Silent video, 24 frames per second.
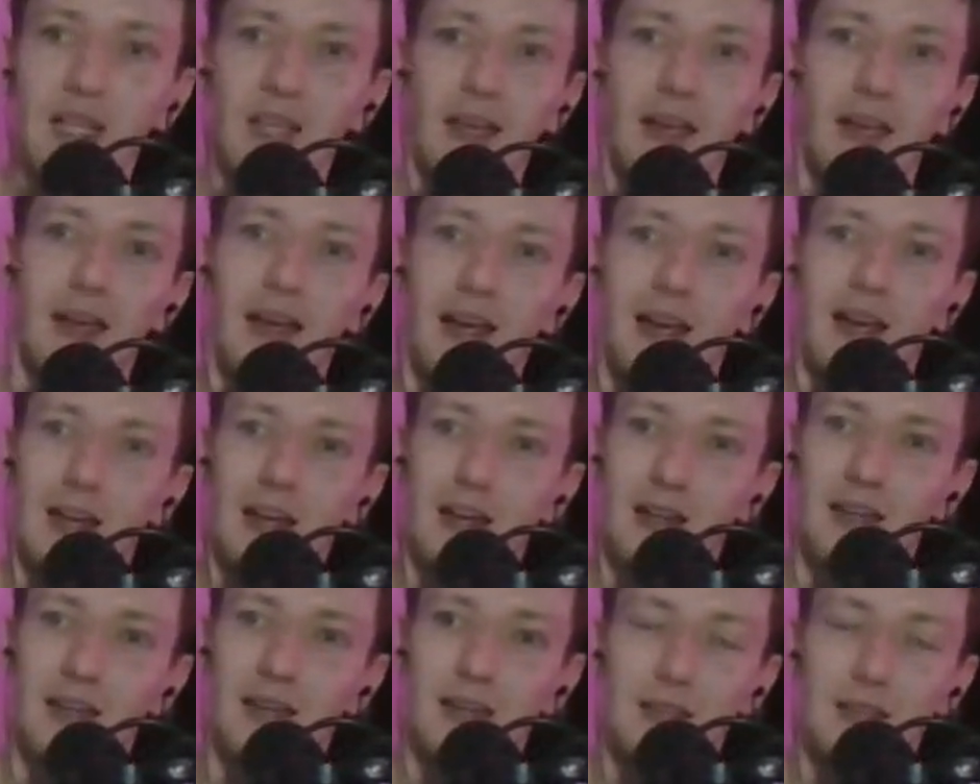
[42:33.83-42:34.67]

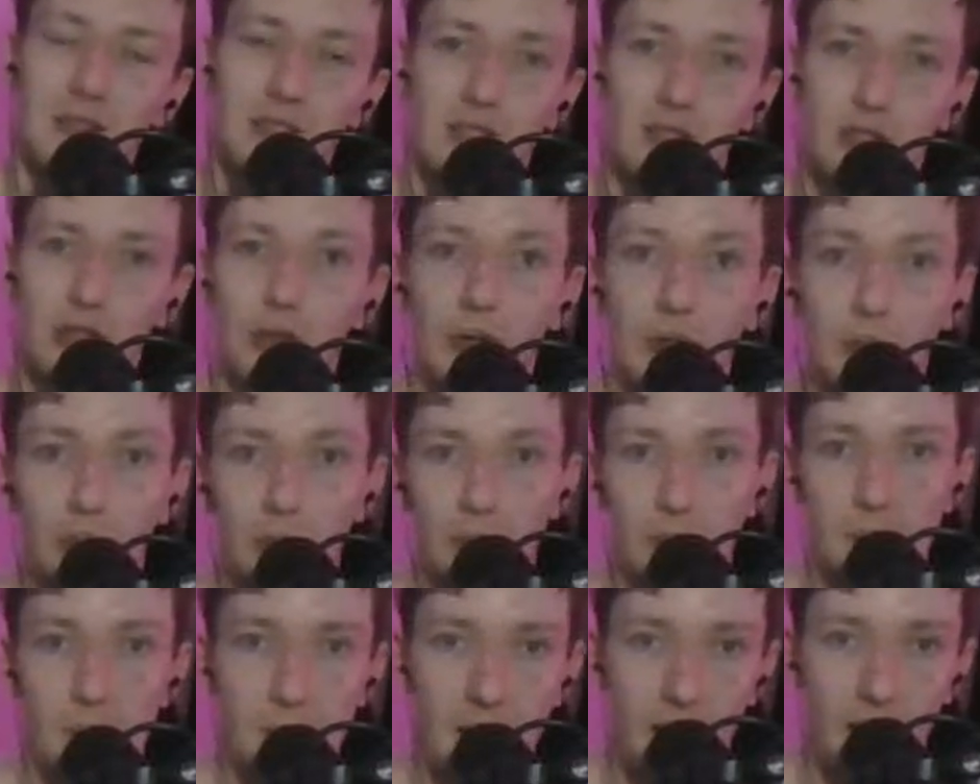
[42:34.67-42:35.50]
and so it
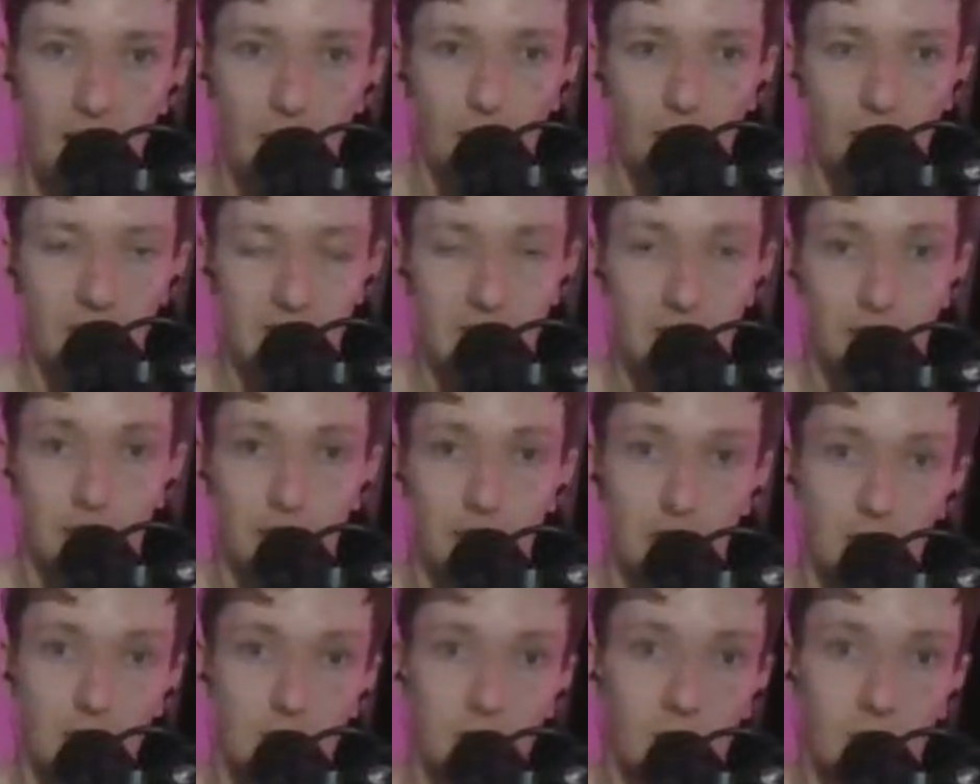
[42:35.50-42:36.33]
would be better for us if
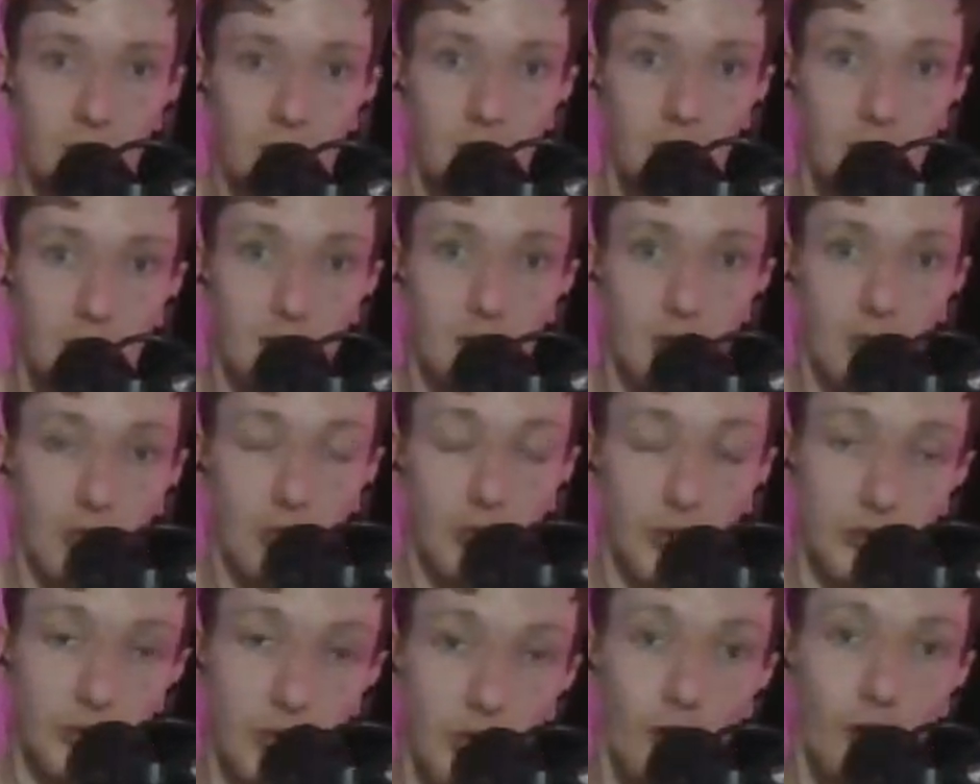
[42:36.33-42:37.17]
you
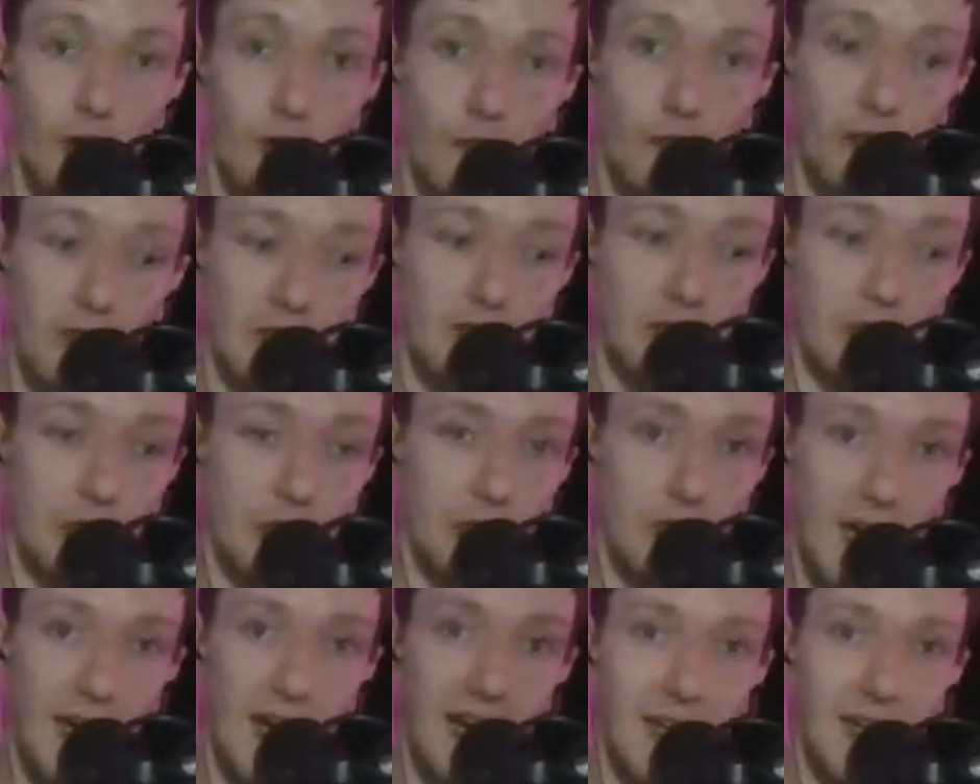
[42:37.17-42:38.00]
cooled off with
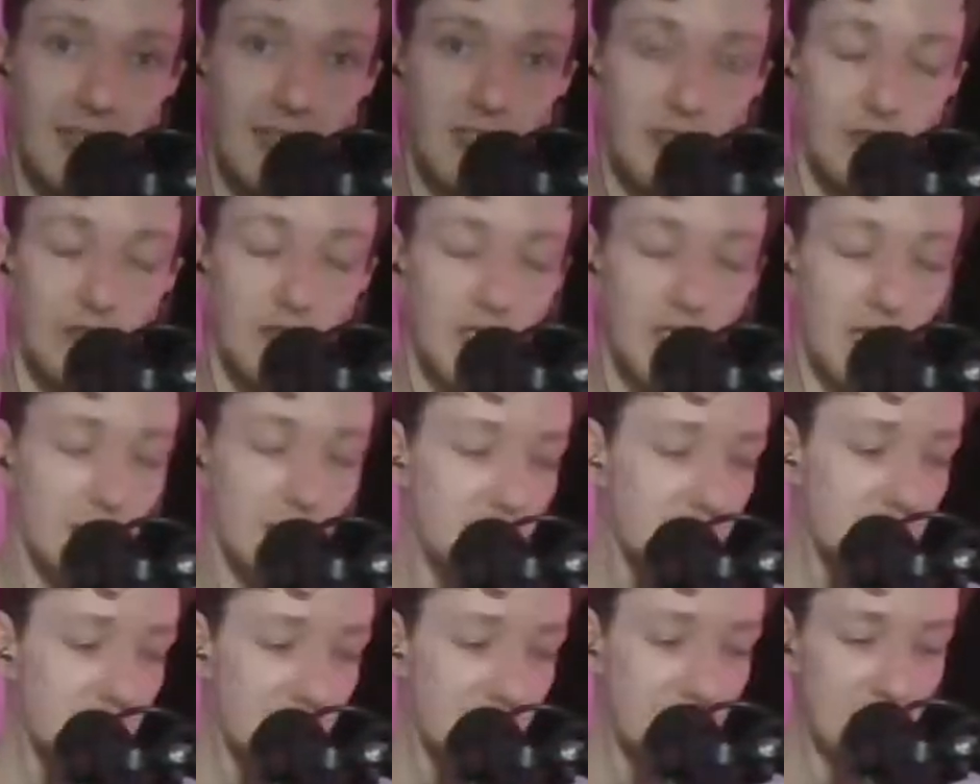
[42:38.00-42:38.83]
your active
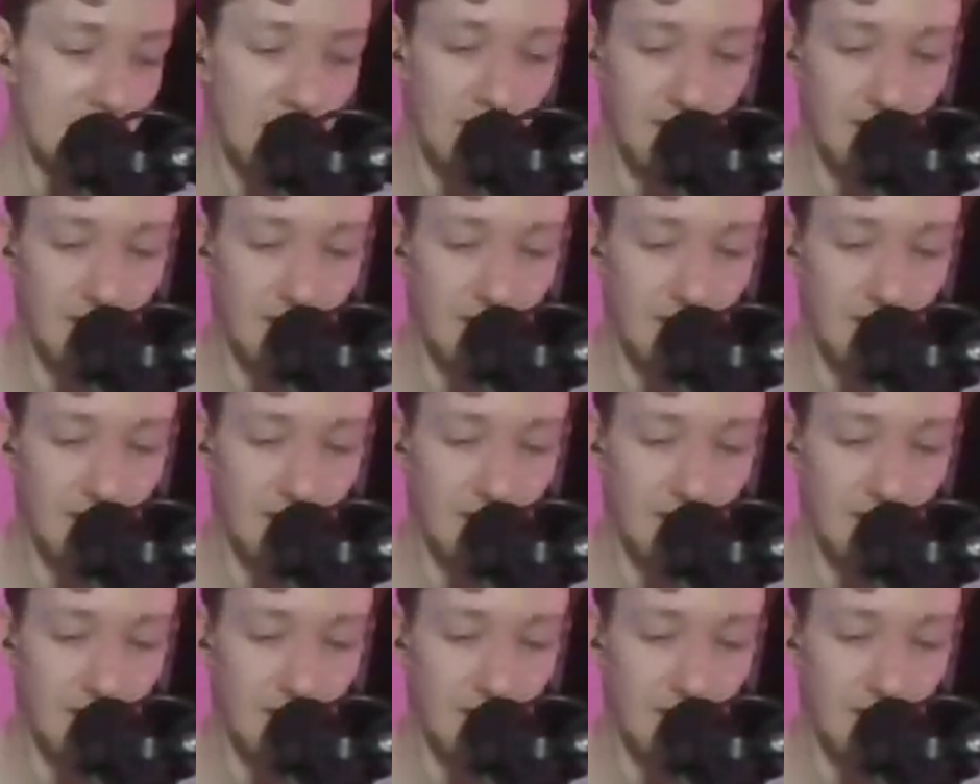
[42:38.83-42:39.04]
genocide.